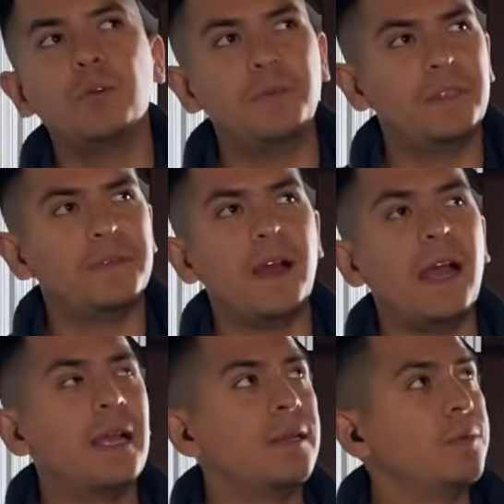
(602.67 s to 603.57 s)
roof is
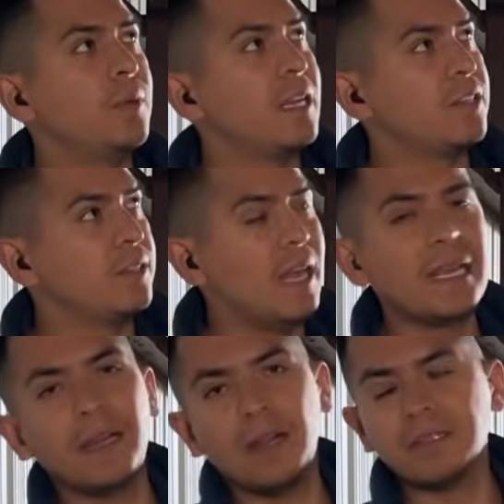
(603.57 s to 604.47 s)
fine. We actually
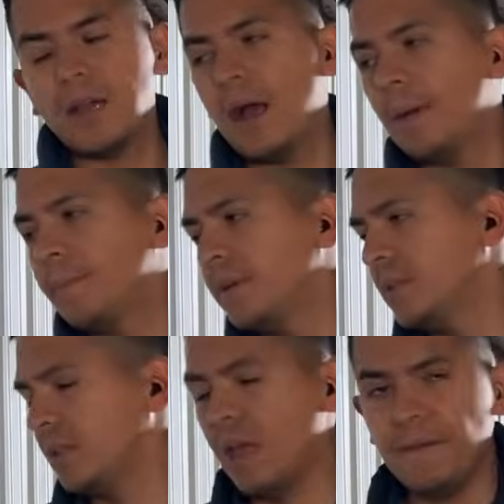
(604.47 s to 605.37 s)
like it on top.
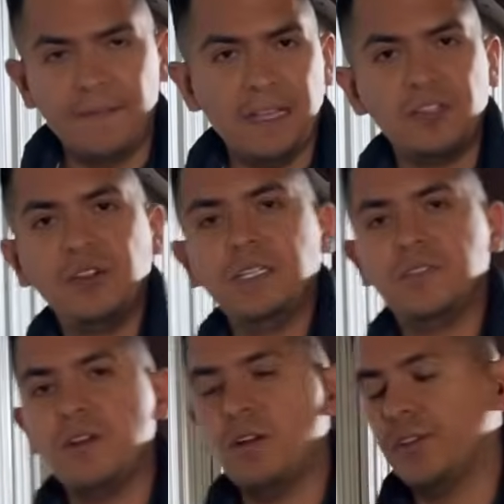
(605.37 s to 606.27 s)
It's a lot faster to
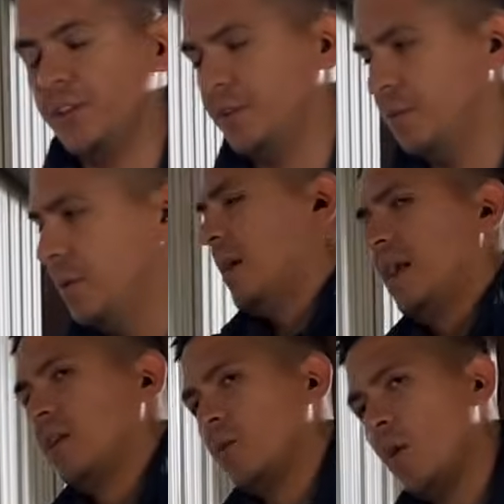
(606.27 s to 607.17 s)
install too. But on the